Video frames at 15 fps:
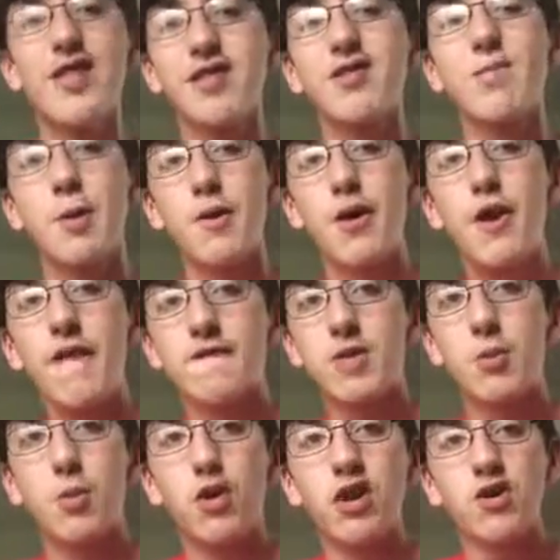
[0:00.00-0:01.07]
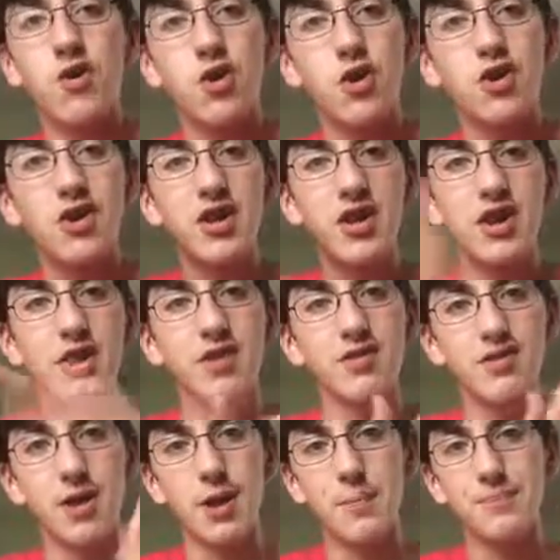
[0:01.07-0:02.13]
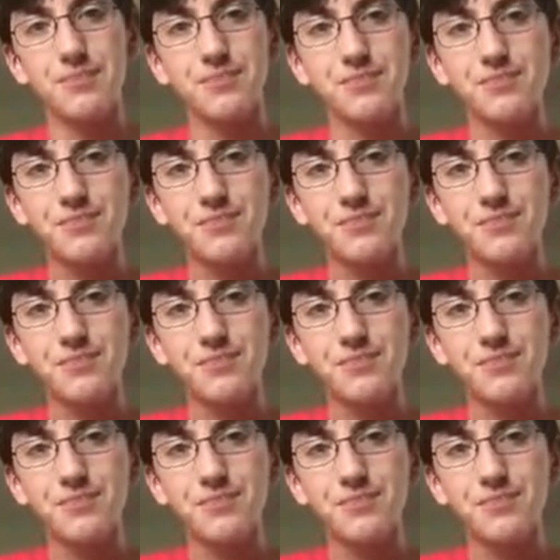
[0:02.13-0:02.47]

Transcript: And this is from, from what he learned in his um,